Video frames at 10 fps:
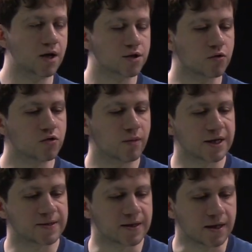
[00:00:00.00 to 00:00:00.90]
So you might
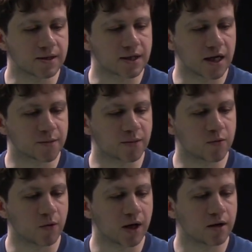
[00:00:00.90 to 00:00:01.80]
think that
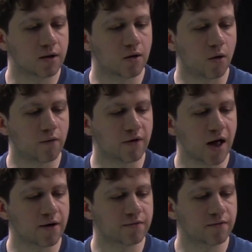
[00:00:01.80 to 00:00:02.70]
P1 of
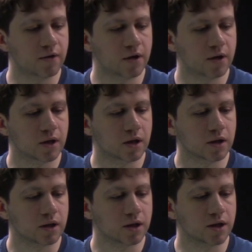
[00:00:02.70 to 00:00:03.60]
F
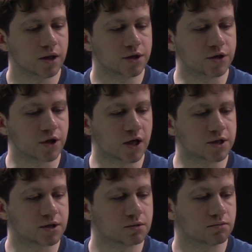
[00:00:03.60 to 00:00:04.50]
is
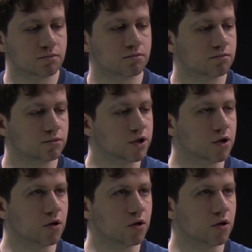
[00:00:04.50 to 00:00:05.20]
just, in